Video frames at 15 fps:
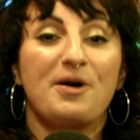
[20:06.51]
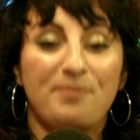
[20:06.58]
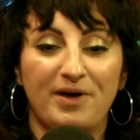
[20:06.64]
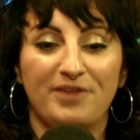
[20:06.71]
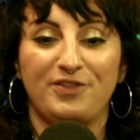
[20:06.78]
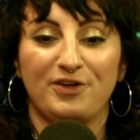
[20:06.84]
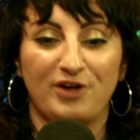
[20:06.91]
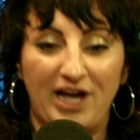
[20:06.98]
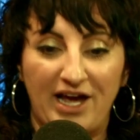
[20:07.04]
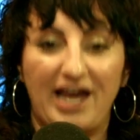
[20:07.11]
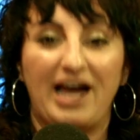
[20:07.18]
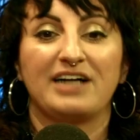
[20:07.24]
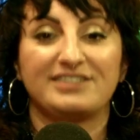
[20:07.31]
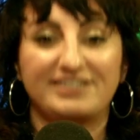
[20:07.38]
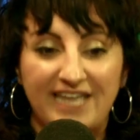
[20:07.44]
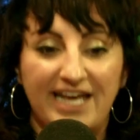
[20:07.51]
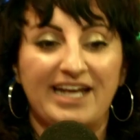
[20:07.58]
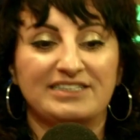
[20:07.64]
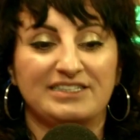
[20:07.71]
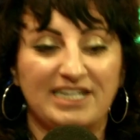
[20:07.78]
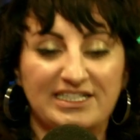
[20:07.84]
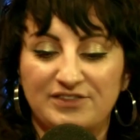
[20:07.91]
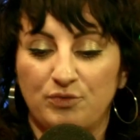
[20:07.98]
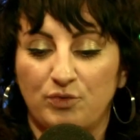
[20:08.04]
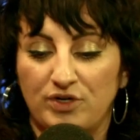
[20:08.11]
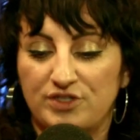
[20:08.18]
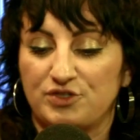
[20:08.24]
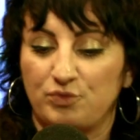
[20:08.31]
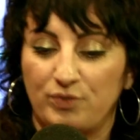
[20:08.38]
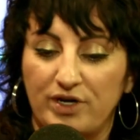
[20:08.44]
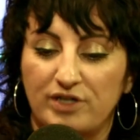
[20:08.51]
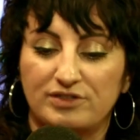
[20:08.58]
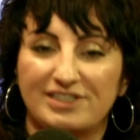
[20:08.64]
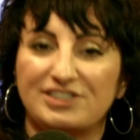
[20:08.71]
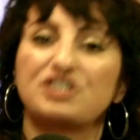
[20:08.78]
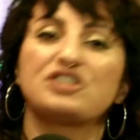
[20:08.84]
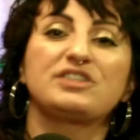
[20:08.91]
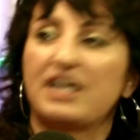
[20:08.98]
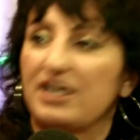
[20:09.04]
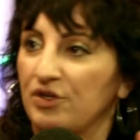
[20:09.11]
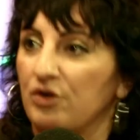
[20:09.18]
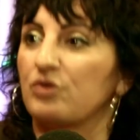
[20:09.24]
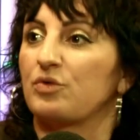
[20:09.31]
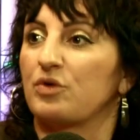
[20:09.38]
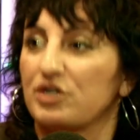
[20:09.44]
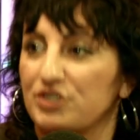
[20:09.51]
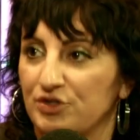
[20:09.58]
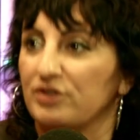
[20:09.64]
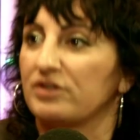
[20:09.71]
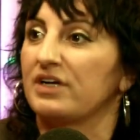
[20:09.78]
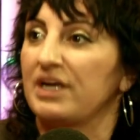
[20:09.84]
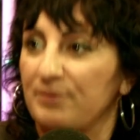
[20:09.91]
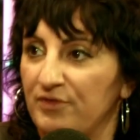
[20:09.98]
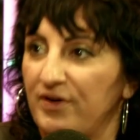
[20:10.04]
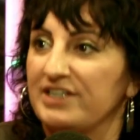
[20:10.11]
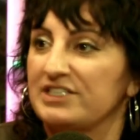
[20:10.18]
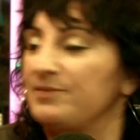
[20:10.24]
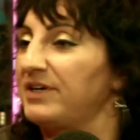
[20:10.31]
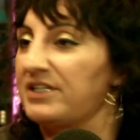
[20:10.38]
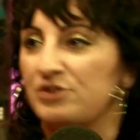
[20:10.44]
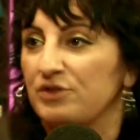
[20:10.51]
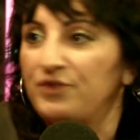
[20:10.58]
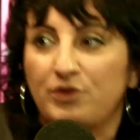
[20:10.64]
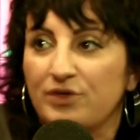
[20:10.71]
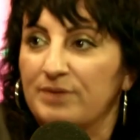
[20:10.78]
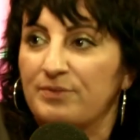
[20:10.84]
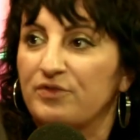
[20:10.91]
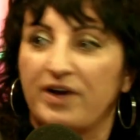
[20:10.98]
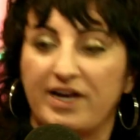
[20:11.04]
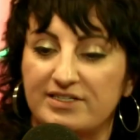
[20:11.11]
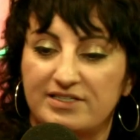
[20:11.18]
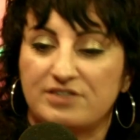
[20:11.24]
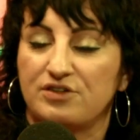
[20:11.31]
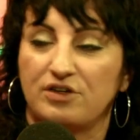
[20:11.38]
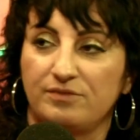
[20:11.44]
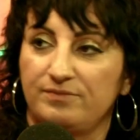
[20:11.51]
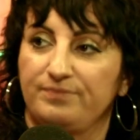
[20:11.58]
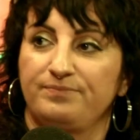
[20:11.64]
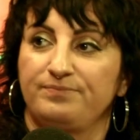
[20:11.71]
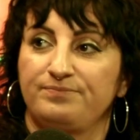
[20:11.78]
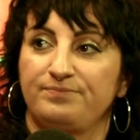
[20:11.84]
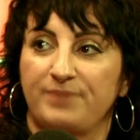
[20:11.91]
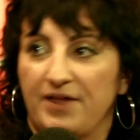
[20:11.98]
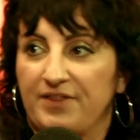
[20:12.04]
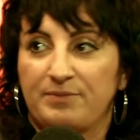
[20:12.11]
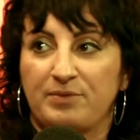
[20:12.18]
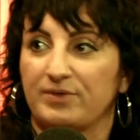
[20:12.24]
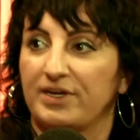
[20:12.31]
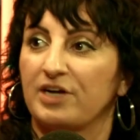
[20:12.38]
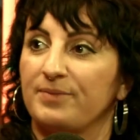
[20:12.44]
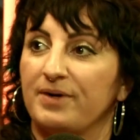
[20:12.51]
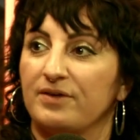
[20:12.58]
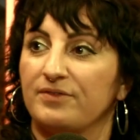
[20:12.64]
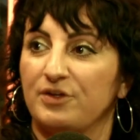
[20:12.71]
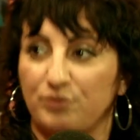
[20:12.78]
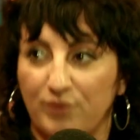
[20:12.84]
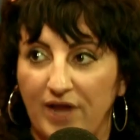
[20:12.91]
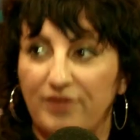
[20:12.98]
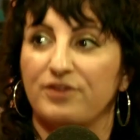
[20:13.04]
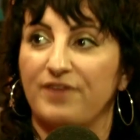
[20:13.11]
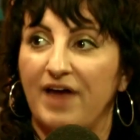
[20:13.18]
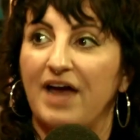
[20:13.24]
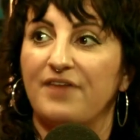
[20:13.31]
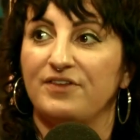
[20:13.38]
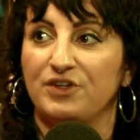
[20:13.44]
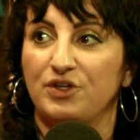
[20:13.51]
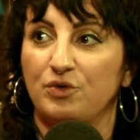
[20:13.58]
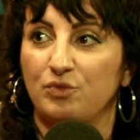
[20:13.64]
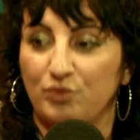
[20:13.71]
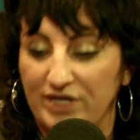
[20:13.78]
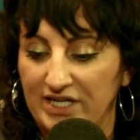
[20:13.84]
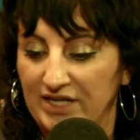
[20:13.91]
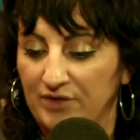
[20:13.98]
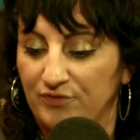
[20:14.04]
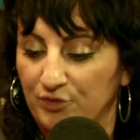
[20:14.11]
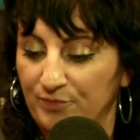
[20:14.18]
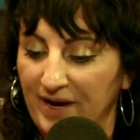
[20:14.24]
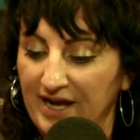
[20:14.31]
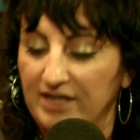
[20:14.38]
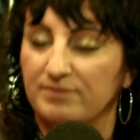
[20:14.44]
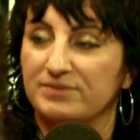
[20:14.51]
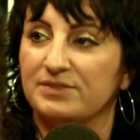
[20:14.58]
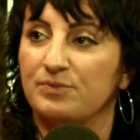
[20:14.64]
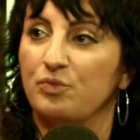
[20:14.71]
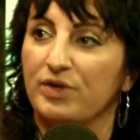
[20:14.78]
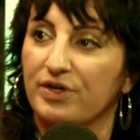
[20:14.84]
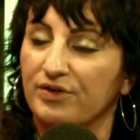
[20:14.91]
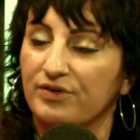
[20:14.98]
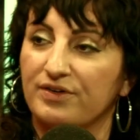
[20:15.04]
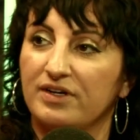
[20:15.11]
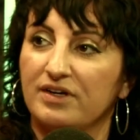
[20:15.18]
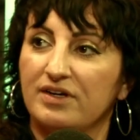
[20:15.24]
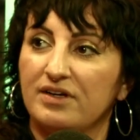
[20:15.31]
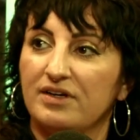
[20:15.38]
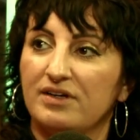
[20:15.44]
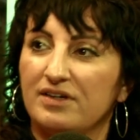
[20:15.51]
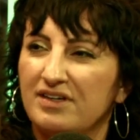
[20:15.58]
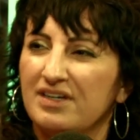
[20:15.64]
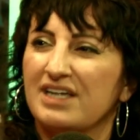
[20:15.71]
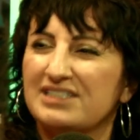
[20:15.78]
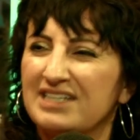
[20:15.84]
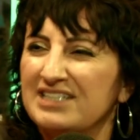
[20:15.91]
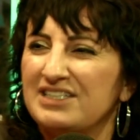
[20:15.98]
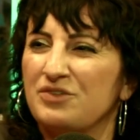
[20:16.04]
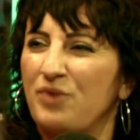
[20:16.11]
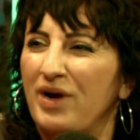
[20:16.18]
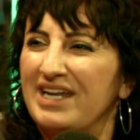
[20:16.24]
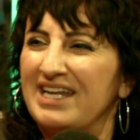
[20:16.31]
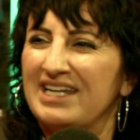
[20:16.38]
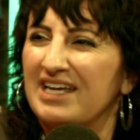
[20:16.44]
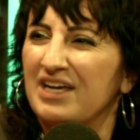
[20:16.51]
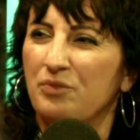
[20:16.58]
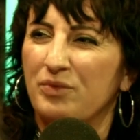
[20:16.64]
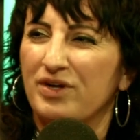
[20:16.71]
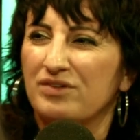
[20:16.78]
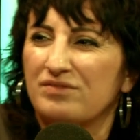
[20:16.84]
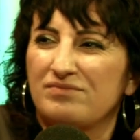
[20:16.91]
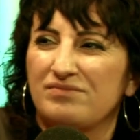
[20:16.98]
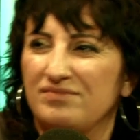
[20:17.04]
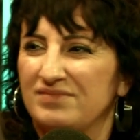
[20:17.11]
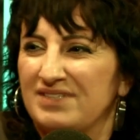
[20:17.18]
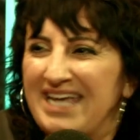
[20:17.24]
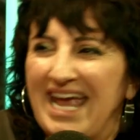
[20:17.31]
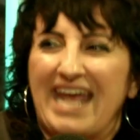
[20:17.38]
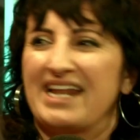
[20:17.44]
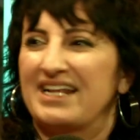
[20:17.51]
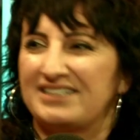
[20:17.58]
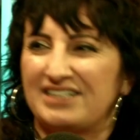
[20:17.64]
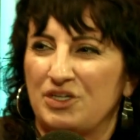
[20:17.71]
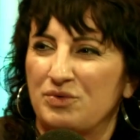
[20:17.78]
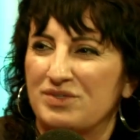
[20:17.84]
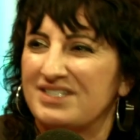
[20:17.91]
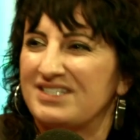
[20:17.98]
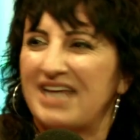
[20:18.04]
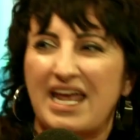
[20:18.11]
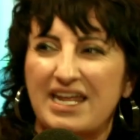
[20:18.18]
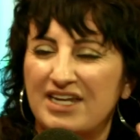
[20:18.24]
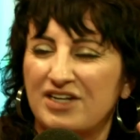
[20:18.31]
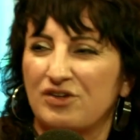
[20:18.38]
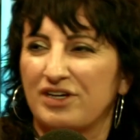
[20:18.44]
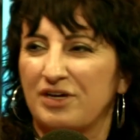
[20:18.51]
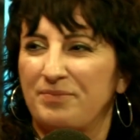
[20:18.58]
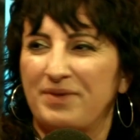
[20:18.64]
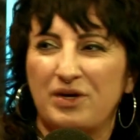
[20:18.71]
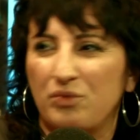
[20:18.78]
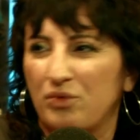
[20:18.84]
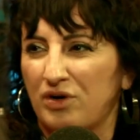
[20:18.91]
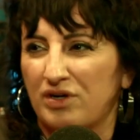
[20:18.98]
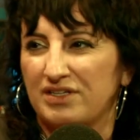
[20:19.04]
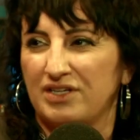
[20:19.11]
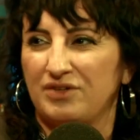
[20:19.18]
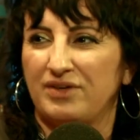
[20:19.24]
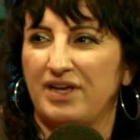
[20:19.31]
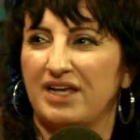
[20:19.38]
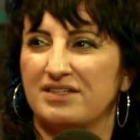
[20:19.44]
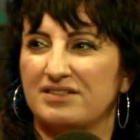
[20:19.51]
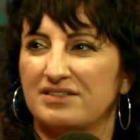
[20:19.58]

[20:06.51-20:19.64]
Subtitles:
But I'll say it, and sometimes if words are weird, like just say it in your own words or improvise a bit. So if you can improvise, that's all I think people care about. They'd rather that than you reading verbatim some weird Because they write it in like a weird cadence that you wouldn't say it in, or like a big word that you can't.